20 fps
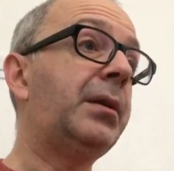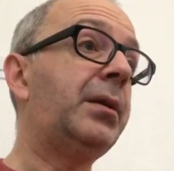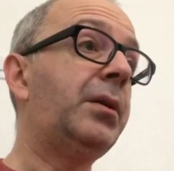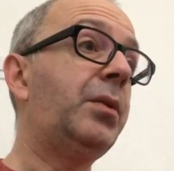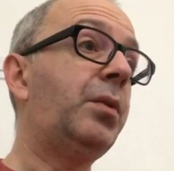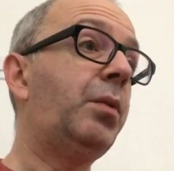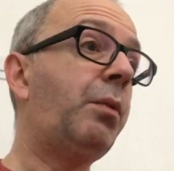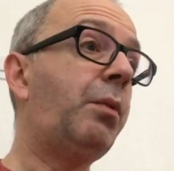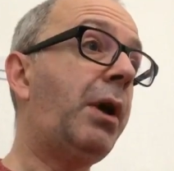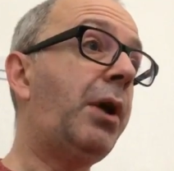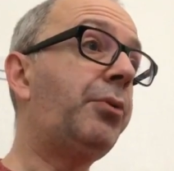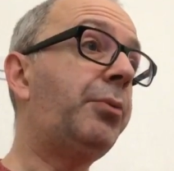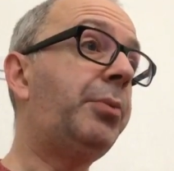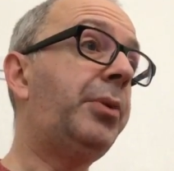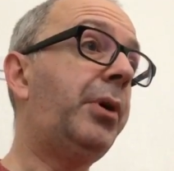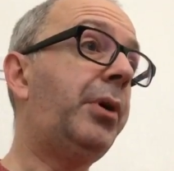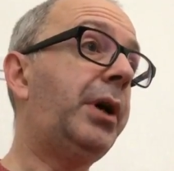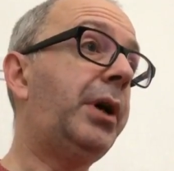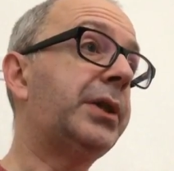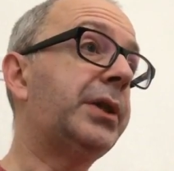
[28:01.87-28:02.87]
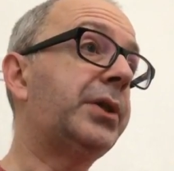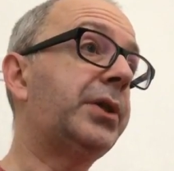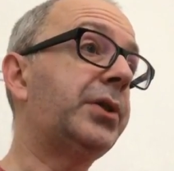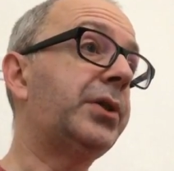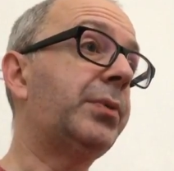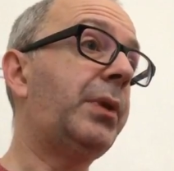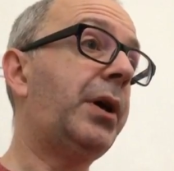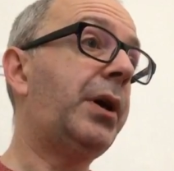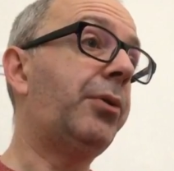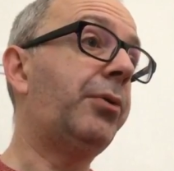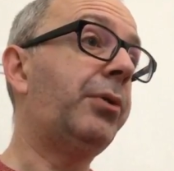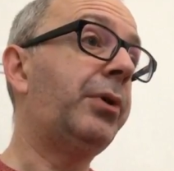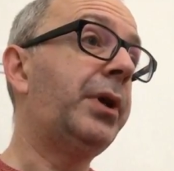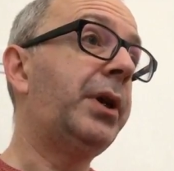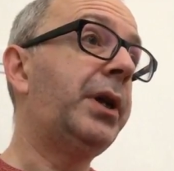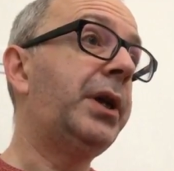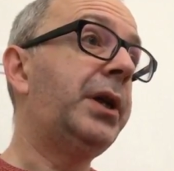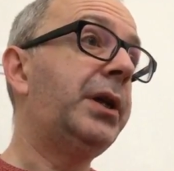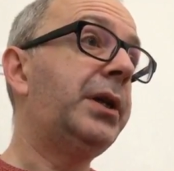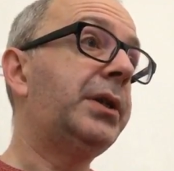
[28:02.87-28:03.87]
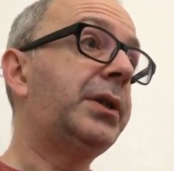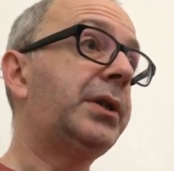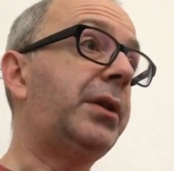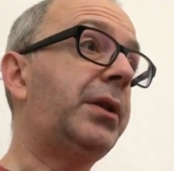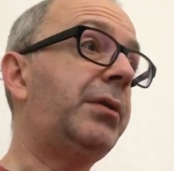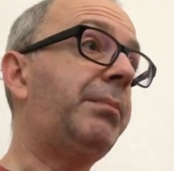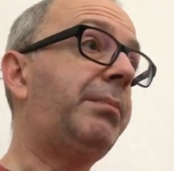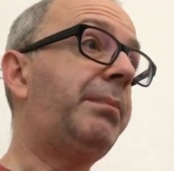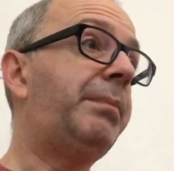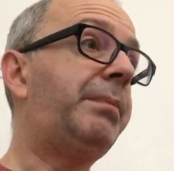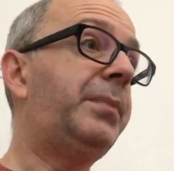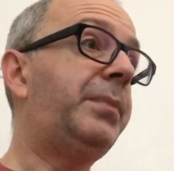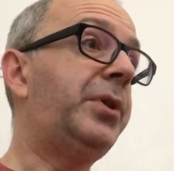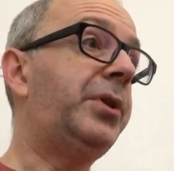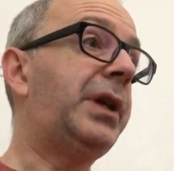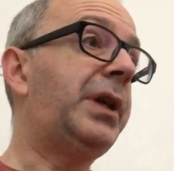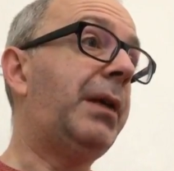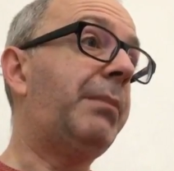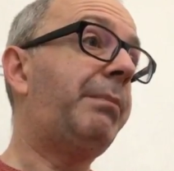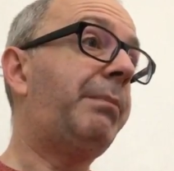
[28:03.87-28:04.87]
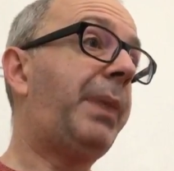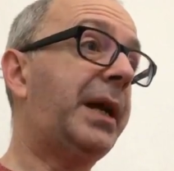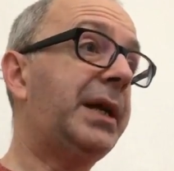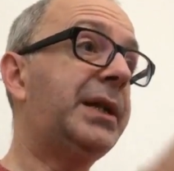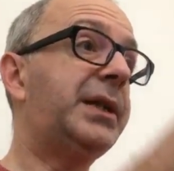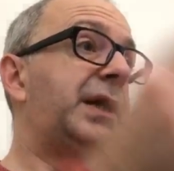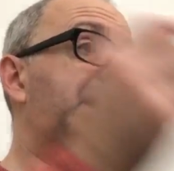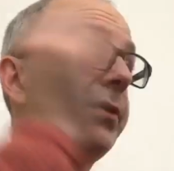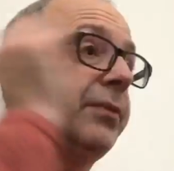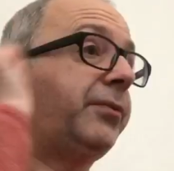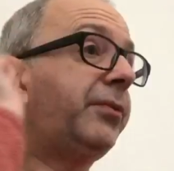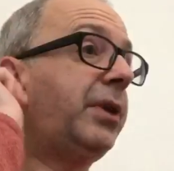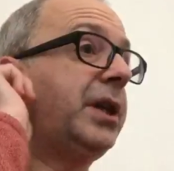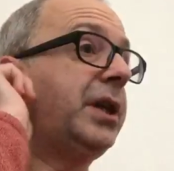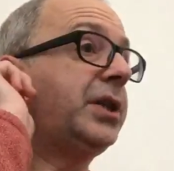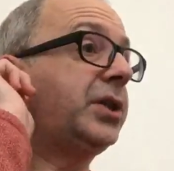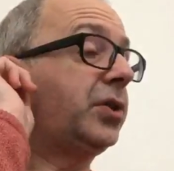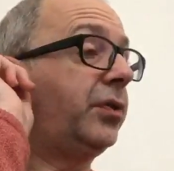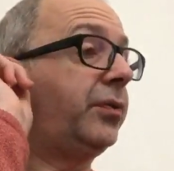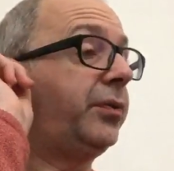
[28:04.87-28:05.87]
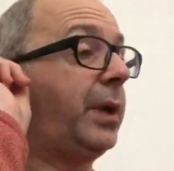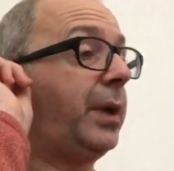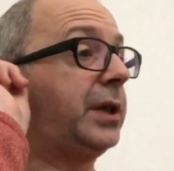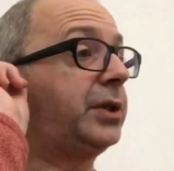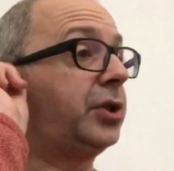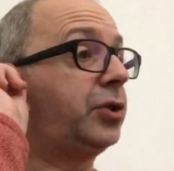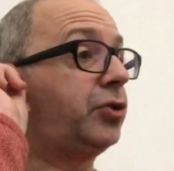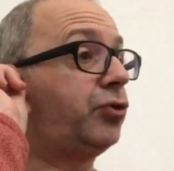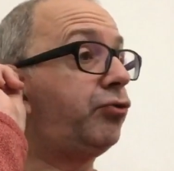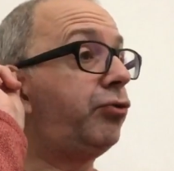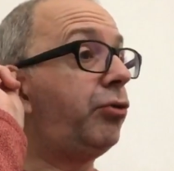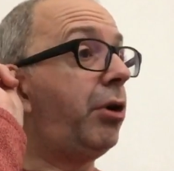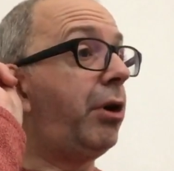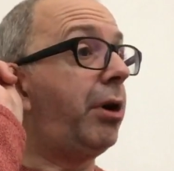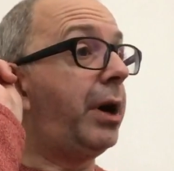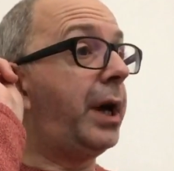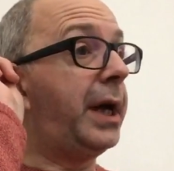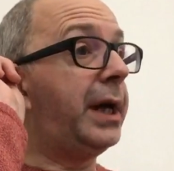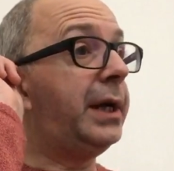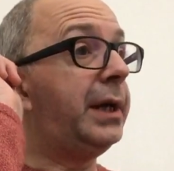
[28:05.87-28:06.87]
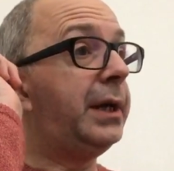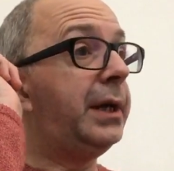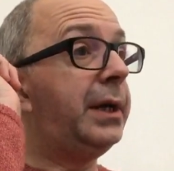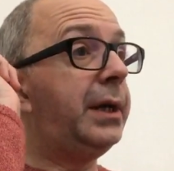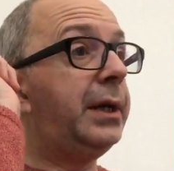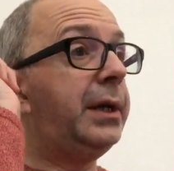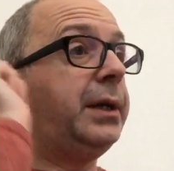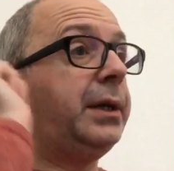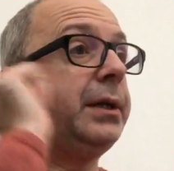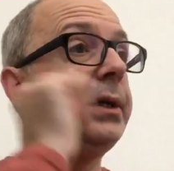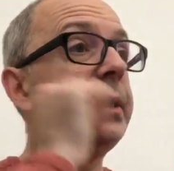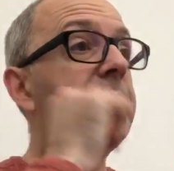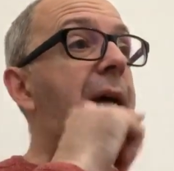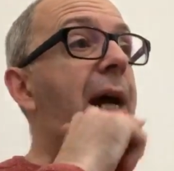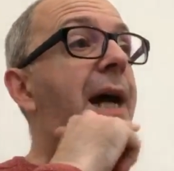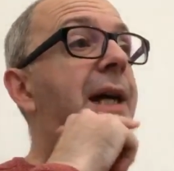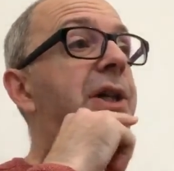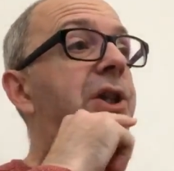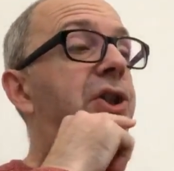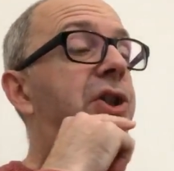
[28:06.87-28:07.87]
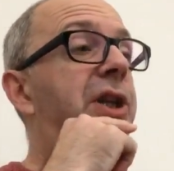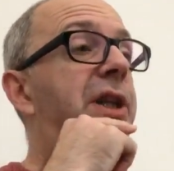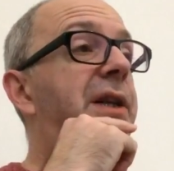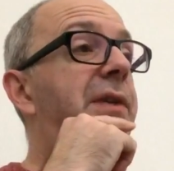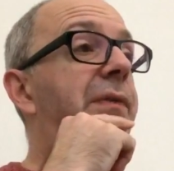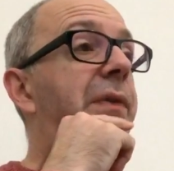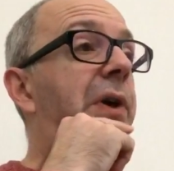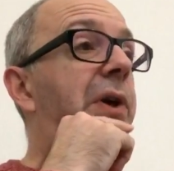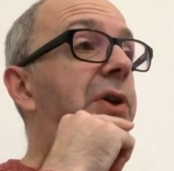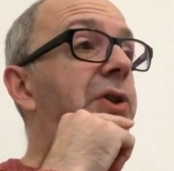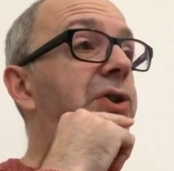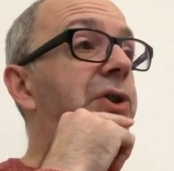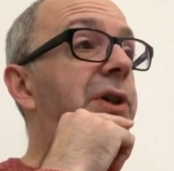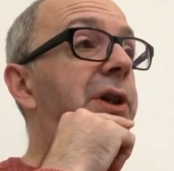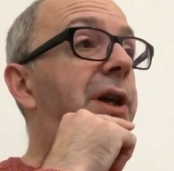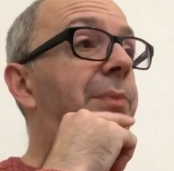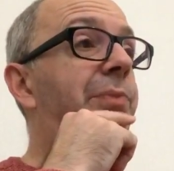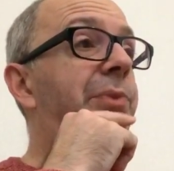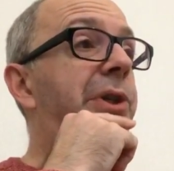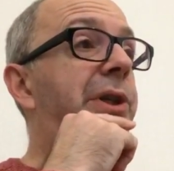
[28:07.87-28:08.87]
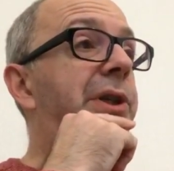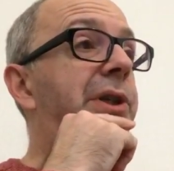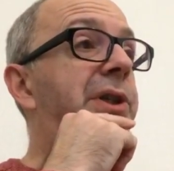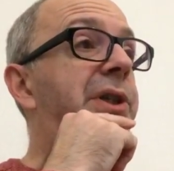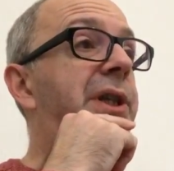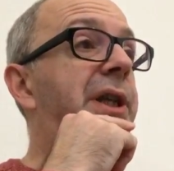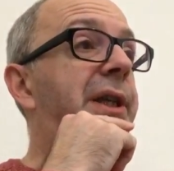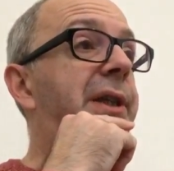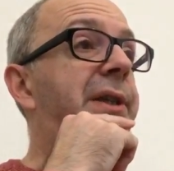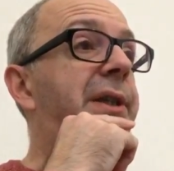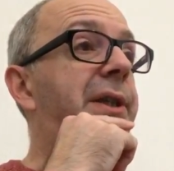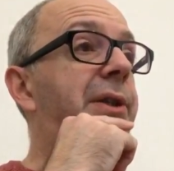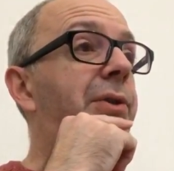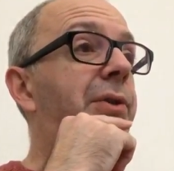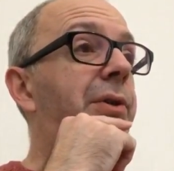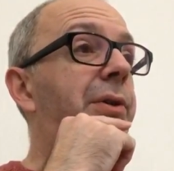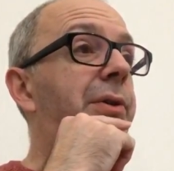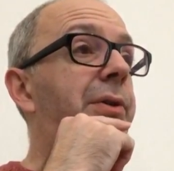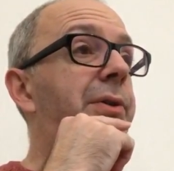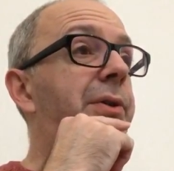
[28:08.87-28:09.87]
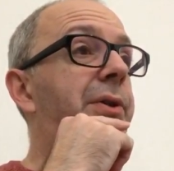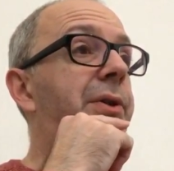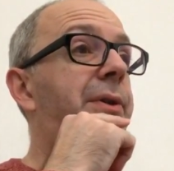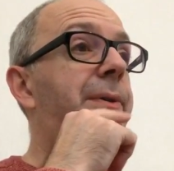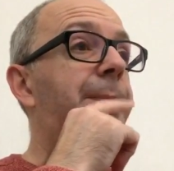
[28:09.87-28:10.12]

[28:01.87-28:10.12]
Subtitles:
well priced as well. So you can get a basic free software to try. The HD version comes in at $60,